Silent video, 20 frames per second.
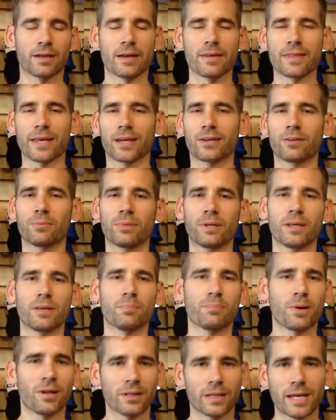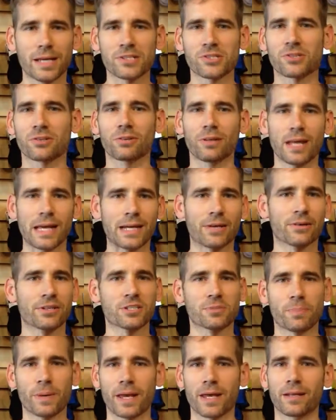And that could be polyester,
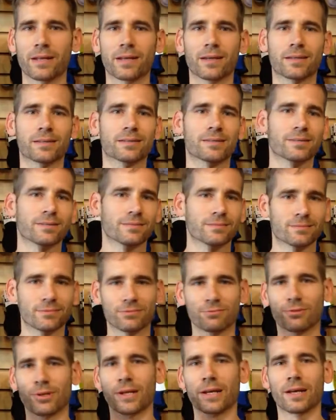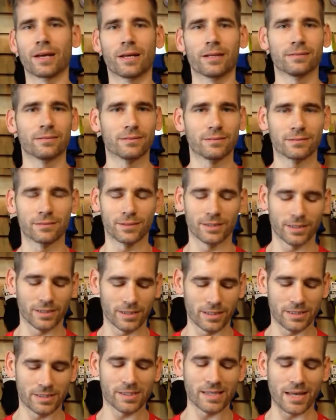lycra, spandex, rayon,
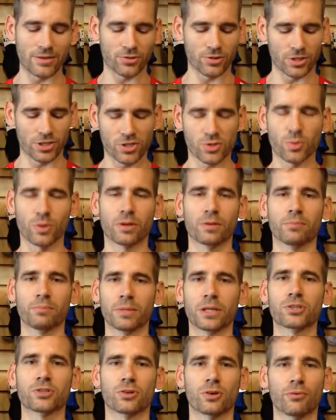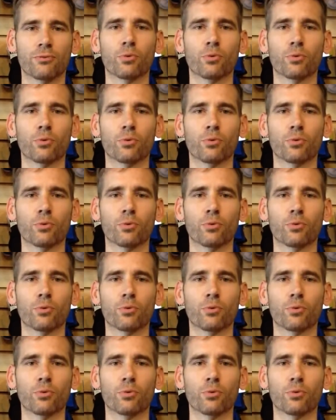etc. You just want to make sure